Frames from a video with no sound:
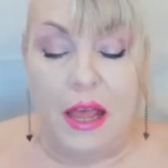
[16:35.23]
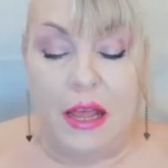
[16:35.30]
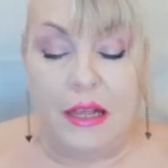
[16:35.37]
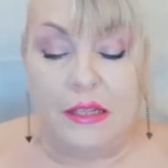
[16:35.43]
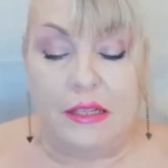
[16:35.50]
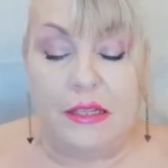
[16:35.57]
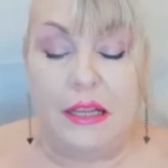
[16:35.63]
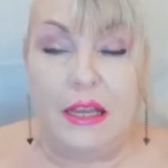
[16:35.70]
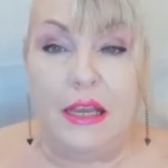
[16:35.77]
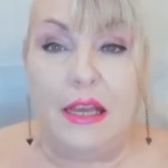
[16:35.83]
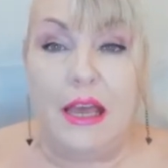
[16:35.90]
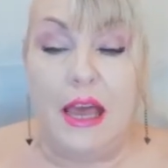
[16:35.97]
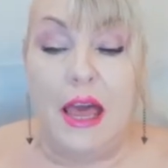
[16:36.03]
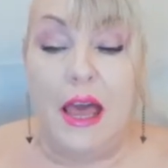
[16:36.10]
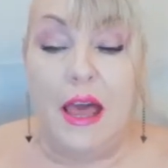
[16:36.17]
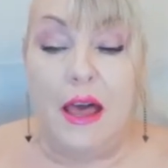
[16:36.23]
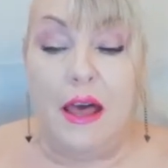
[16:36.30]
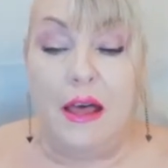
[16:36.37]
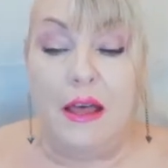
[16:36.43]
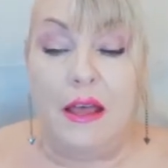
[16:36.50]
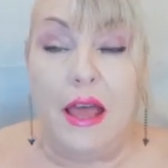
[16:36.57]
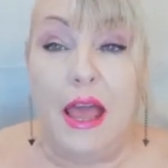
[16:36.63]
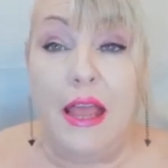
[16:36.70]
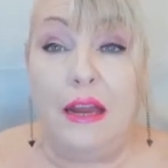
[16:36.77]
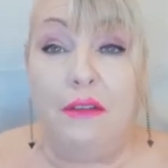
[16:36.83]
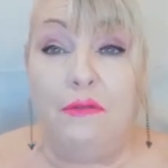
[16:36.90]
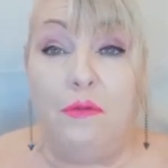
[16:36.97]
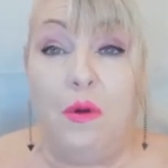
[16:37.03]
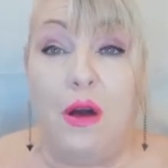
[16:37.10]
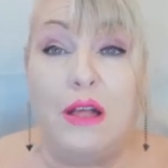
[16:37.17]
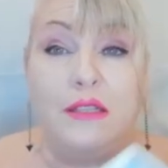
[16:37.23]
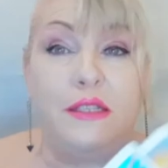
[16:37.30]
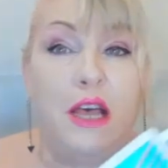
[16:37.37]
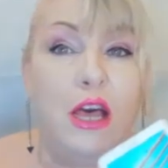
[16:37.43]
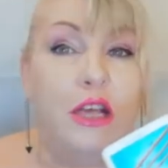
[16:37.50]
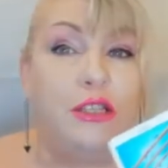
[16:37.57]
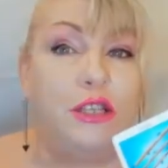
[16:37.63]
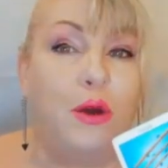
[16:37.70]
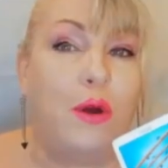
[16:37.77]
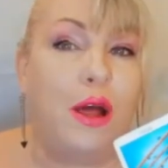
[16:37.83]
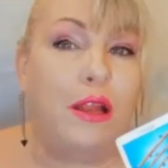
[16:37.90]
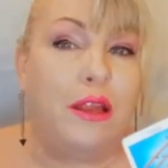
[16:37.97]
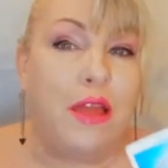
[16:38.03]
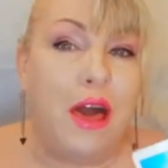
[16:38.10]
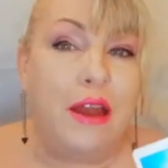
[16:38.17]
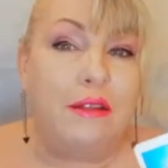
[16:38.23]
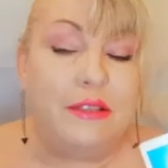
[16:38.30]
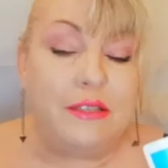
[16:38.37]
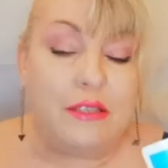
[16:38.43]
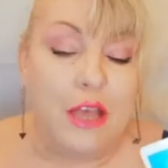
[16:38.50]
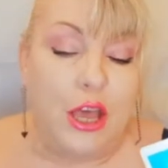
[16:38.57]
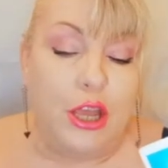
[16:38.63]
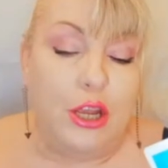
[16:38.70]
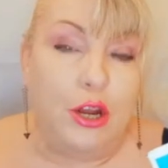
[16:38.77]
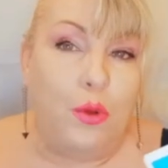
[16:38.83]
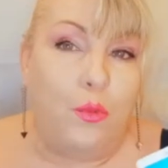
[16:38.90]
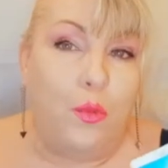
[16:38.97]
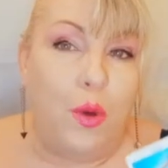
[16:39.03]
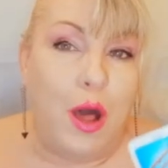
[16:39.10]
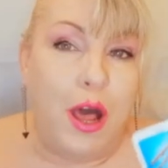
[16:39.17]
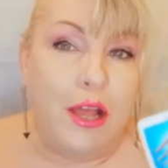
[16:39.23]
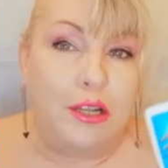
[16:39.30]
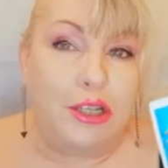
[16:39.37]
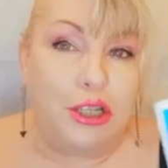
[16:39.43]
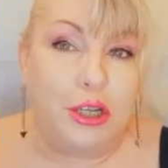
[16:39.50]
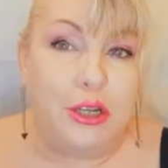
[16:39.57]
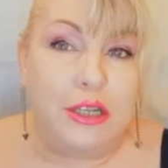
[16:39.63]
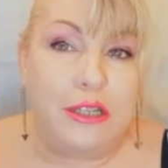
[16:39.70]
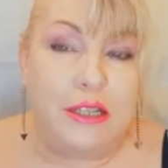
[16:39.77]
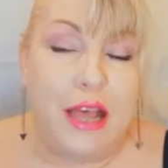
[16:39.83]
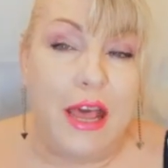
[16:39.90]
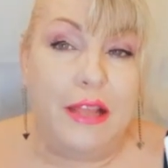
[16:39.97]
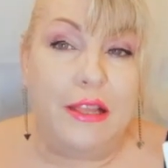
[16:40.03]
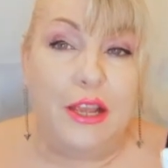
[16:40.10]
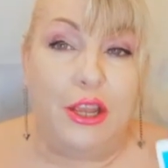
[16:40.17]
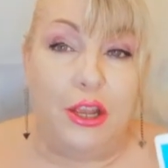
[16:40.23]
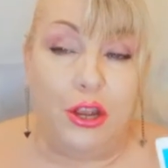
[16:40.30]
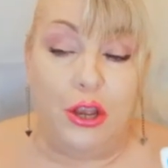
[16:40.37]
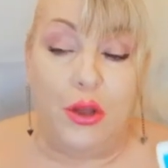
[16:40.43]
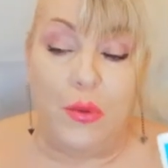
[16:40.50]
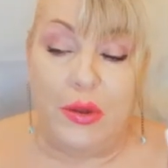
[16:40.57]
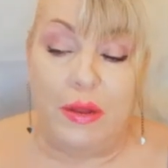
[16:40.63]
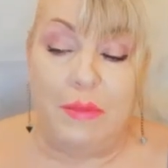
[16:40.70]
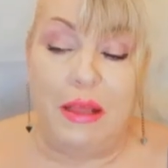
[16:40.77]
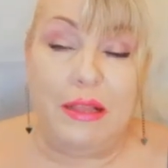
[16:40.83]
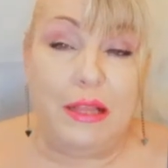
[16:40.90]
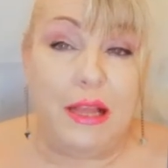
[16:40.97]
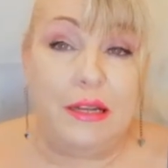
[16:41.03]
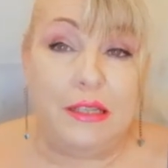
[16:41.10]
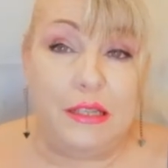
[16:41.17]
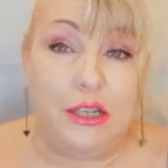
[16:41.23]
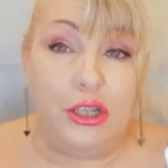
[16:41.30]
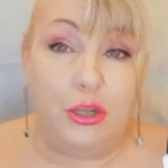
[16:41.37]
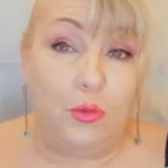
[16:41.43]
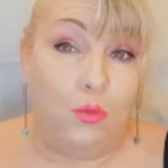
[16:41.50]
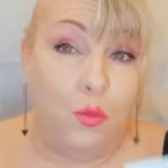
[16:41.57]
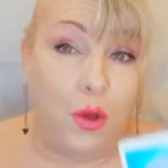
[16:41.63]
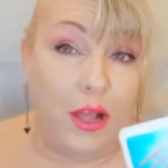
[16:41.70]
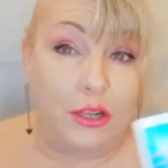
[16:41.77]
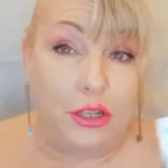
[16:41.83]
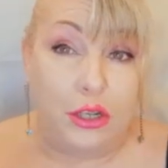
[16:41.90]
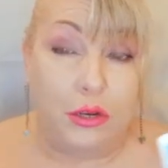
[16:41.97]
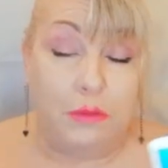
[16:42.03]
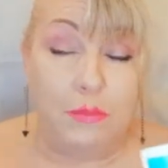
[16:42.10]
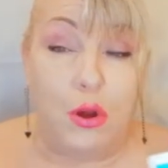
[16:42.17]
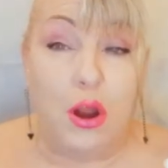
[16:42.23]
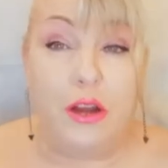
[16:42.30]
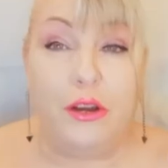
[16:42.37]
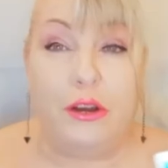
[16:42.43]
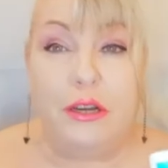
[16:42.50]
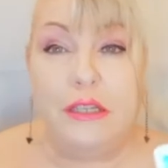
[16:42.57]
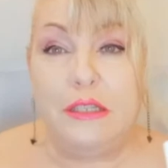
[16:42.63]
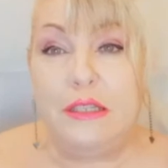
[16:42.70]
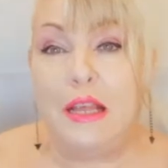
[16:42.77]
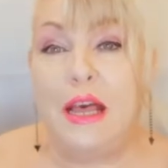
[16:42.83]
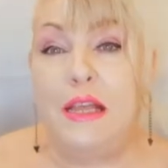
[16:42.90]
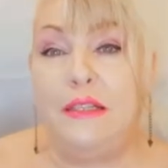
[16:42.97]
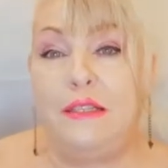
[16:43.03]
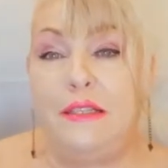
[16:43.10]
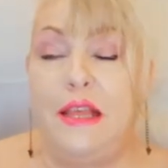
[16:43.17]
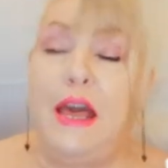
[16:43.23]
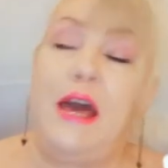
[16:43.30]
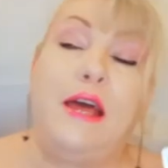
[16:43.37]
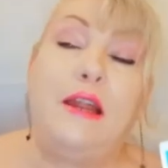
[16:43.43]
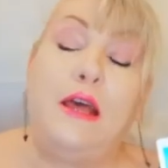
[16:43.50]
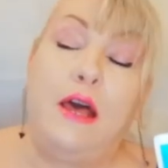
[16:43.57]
as the Eight of Wands. So a lot of this, you know, once you decide that you're going to make that decision, once your partner decides that